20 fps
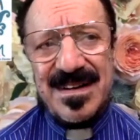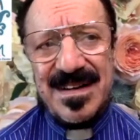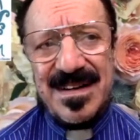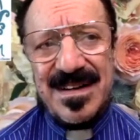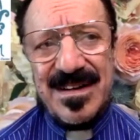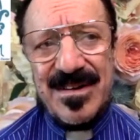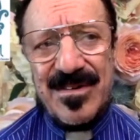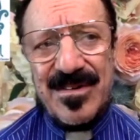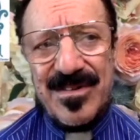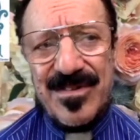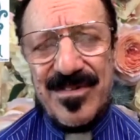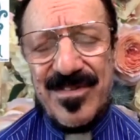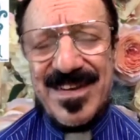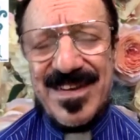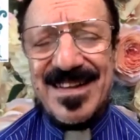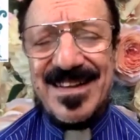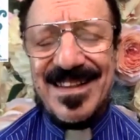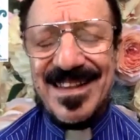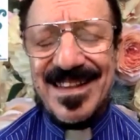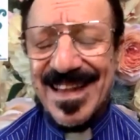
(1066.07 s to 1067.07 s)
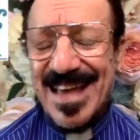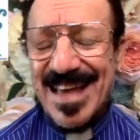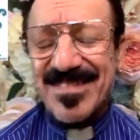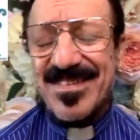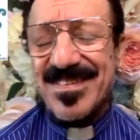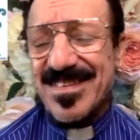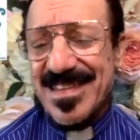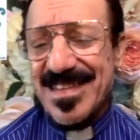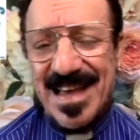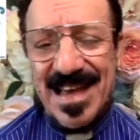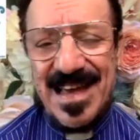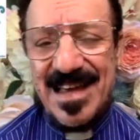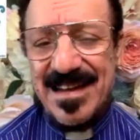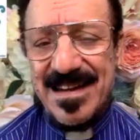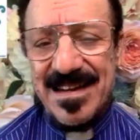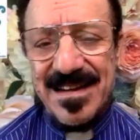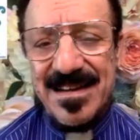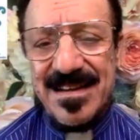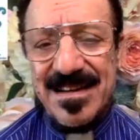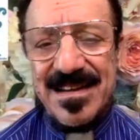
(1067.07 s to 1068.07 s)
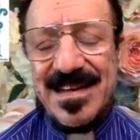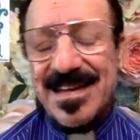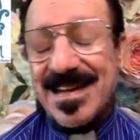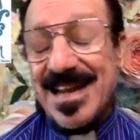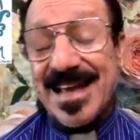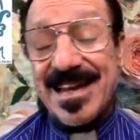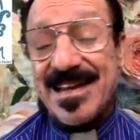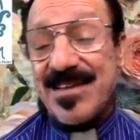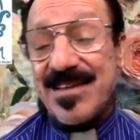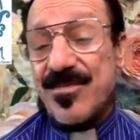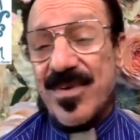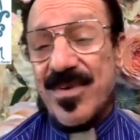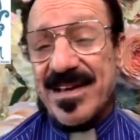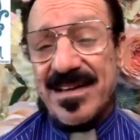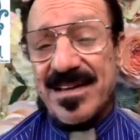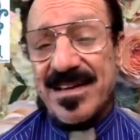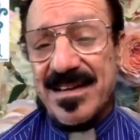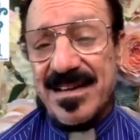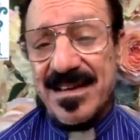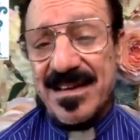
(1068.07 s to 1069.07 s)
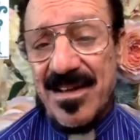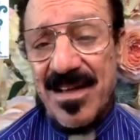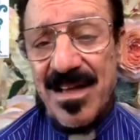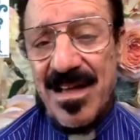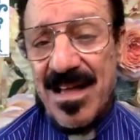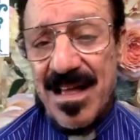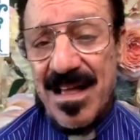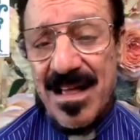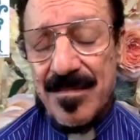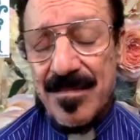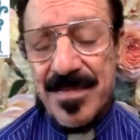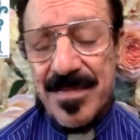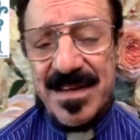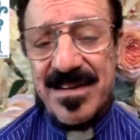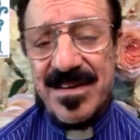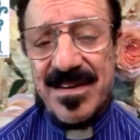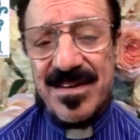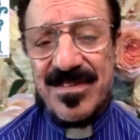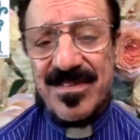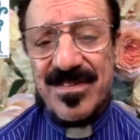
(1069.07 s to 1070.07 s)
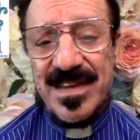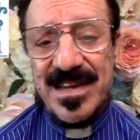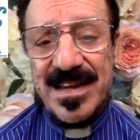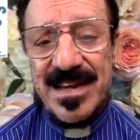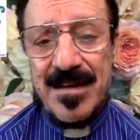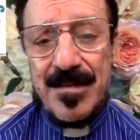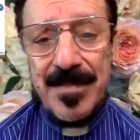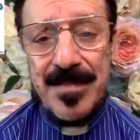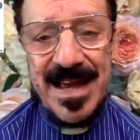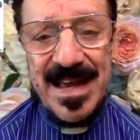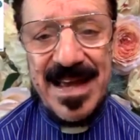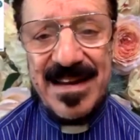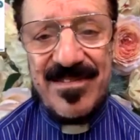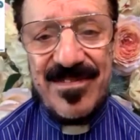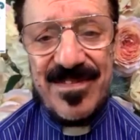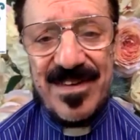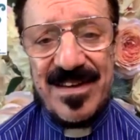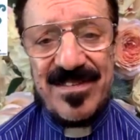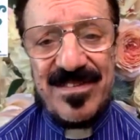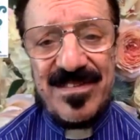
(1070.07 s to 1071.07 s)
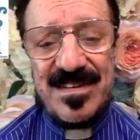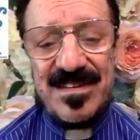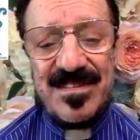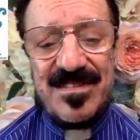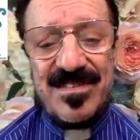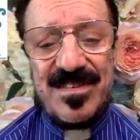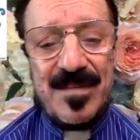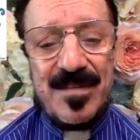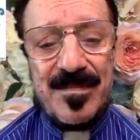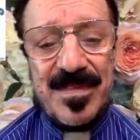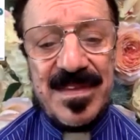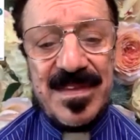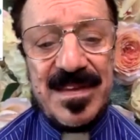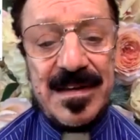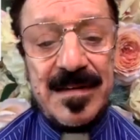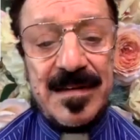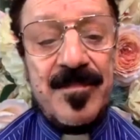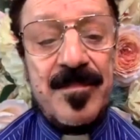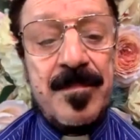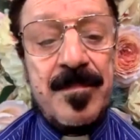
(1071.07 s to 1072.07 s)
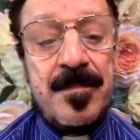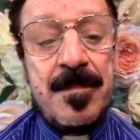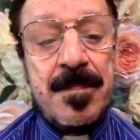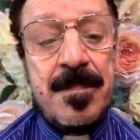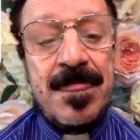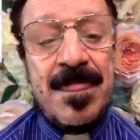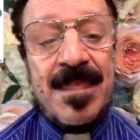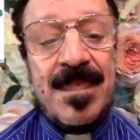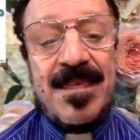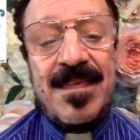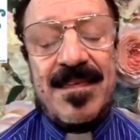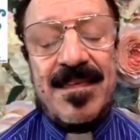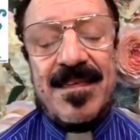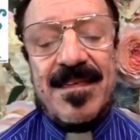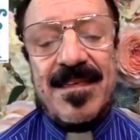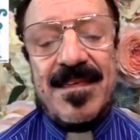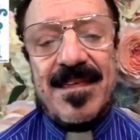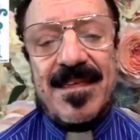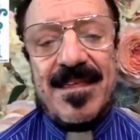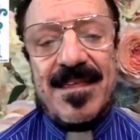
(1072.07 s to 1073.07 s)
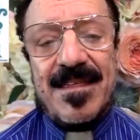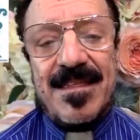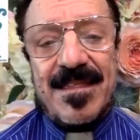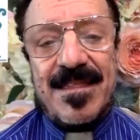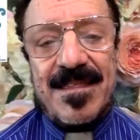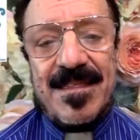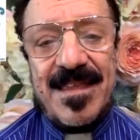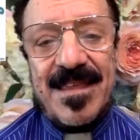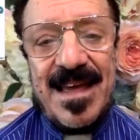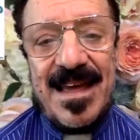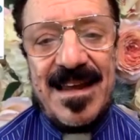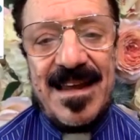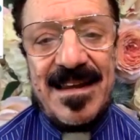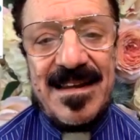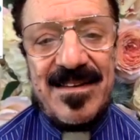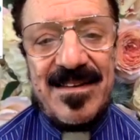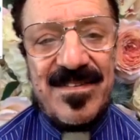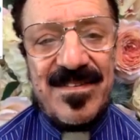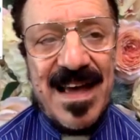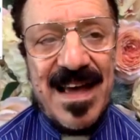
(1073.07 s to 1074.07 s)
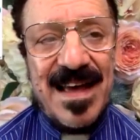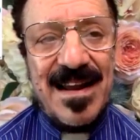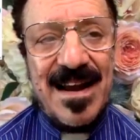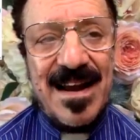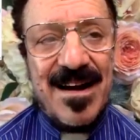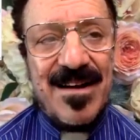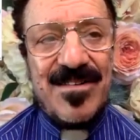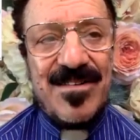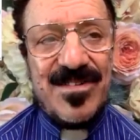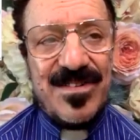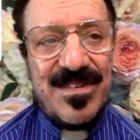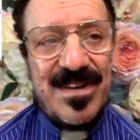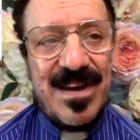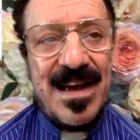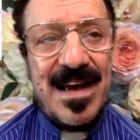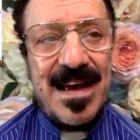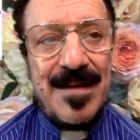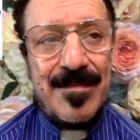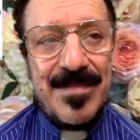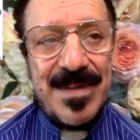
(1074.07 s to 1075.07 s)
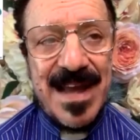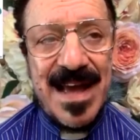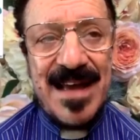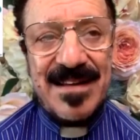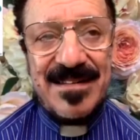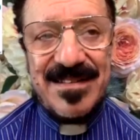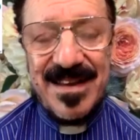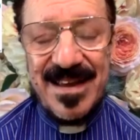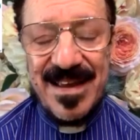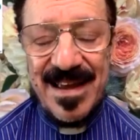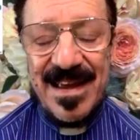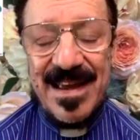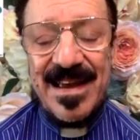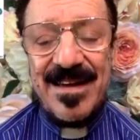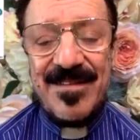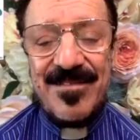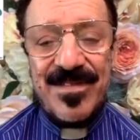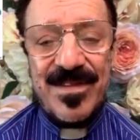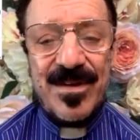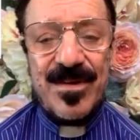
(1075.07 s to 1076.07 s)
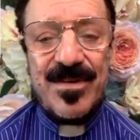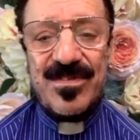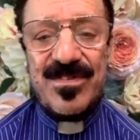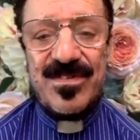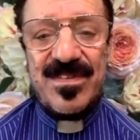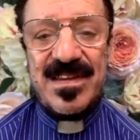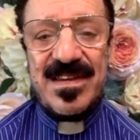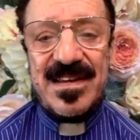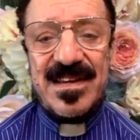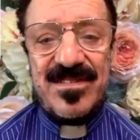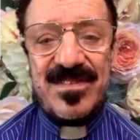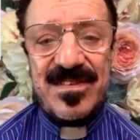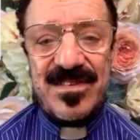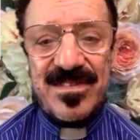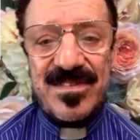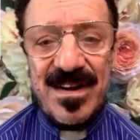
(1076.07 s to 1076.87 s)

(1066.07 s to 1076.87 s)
you know, to feel less than in any way at all, because they are manifesting something. That it's not our job not to have those things.